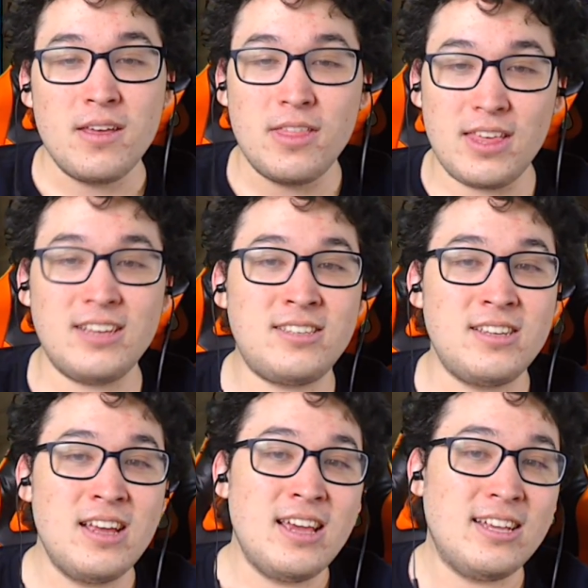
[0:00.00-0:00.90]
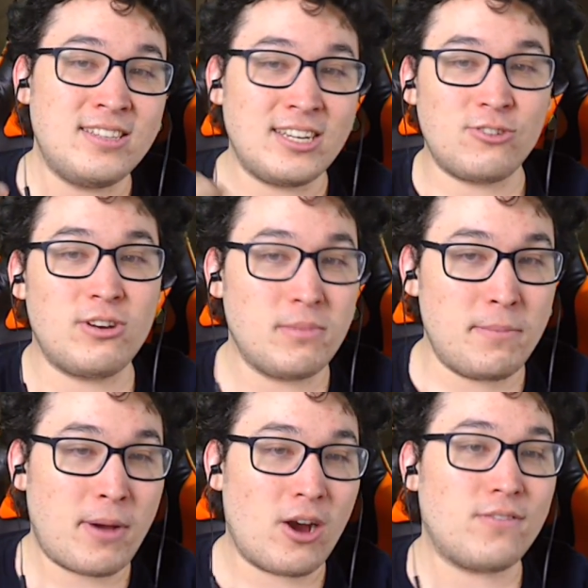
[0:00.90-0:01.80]
This is an extremely
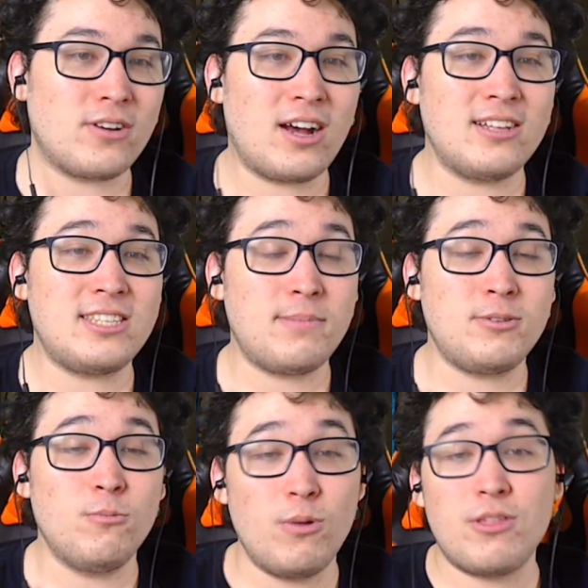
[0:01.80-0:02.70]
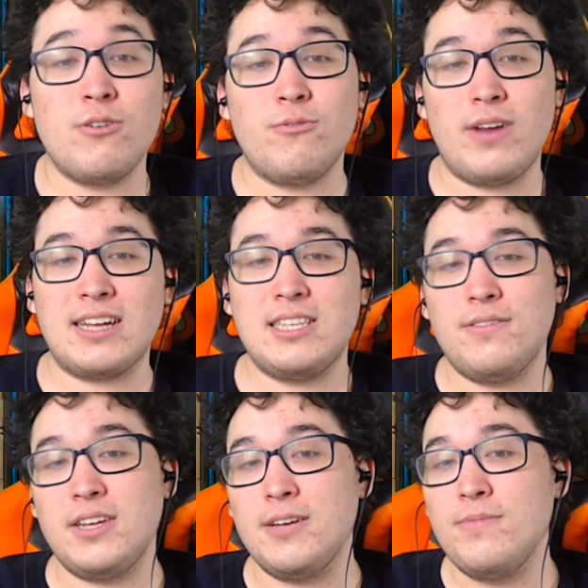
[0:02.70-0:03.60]
powerful concept with
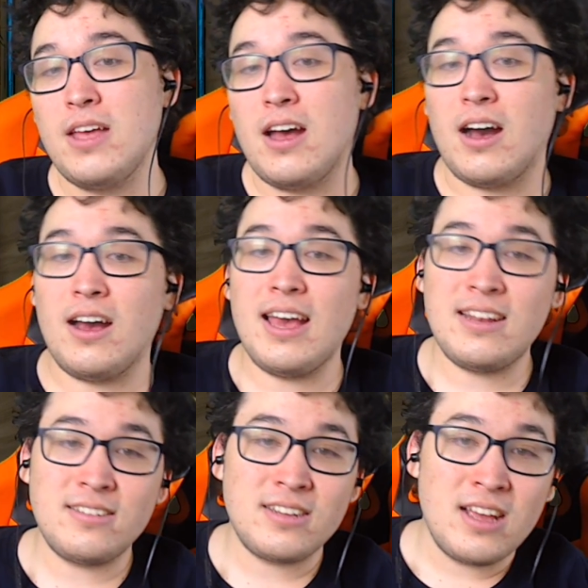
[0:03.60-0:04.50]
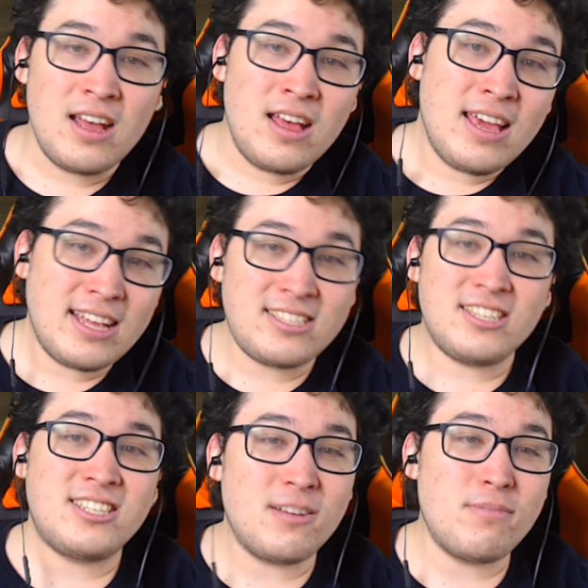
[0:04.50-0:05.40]
reactivity, and
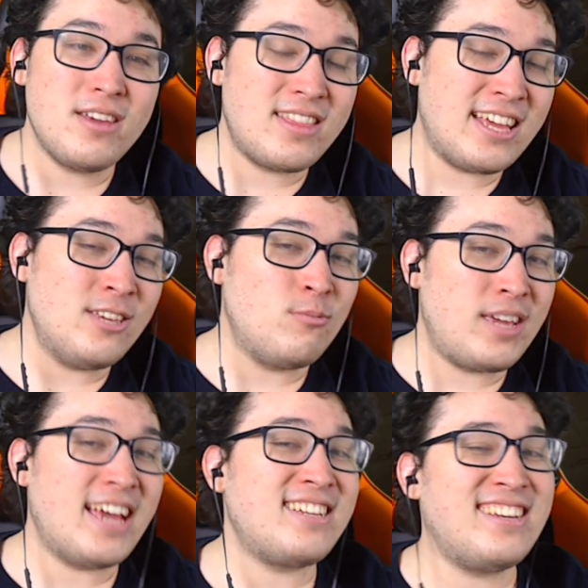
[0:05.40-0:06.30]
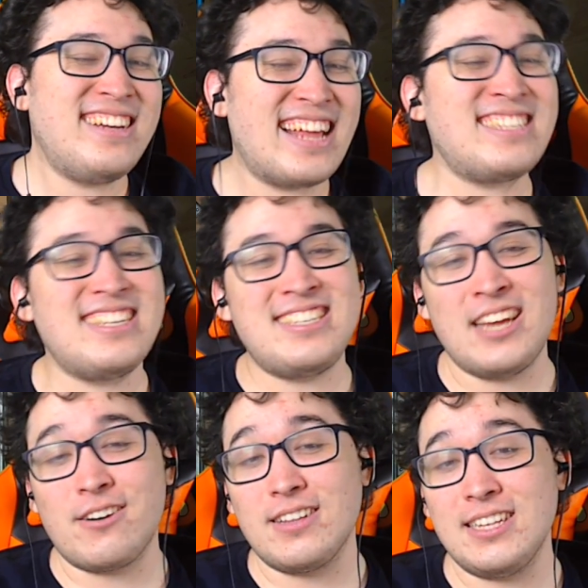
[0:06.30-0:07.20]
it's something that you can't
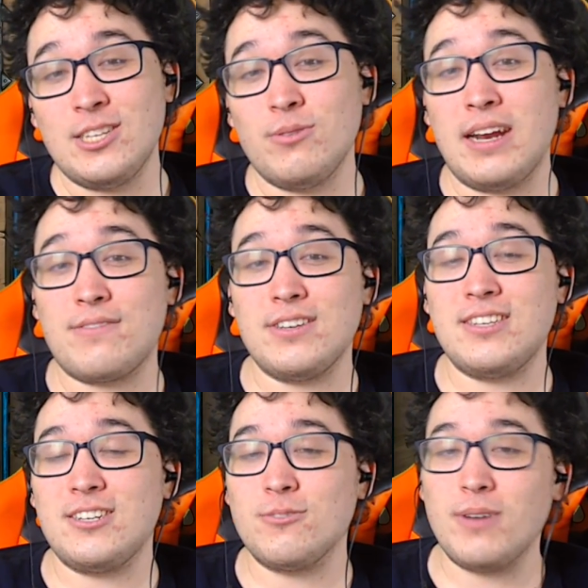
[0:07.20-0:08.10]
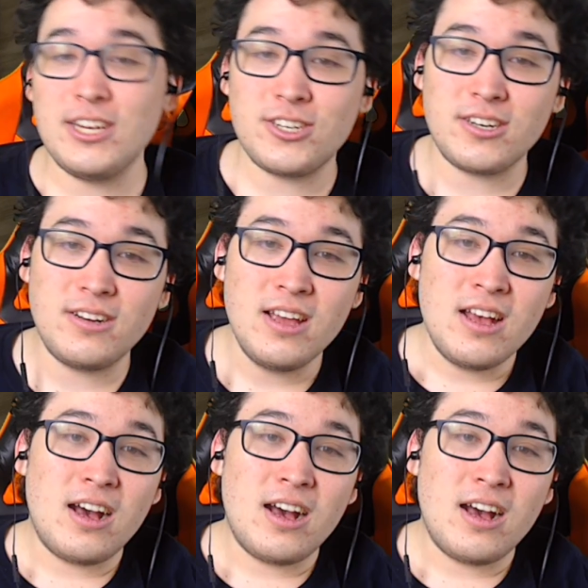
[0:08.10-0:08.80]
necessarily do in every situation.